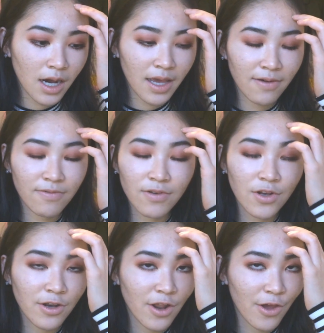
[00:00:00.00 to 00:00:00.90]
I have
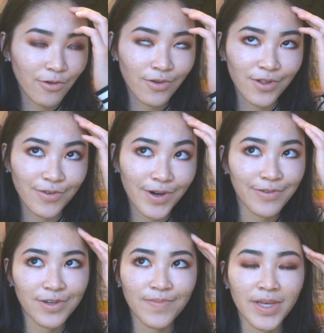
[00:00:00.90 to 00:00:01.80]
no clue what
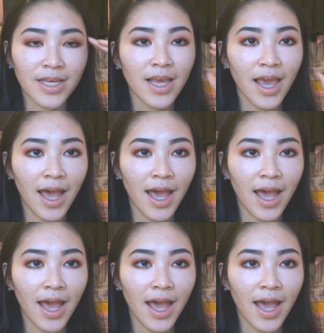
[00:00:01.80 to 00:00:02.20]
I want to be,